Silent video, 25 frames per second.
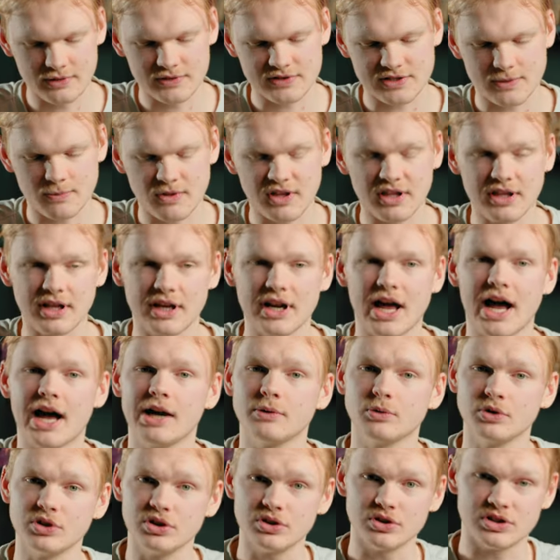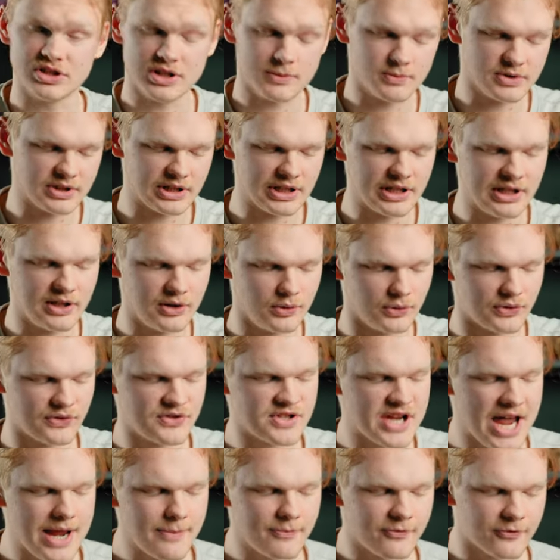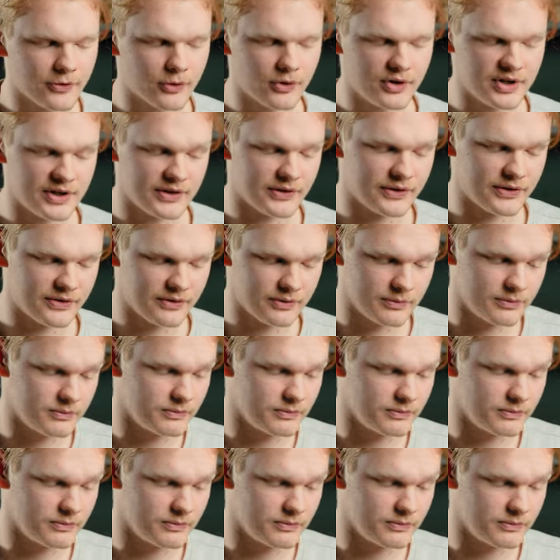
Something that I would typically use tape for is,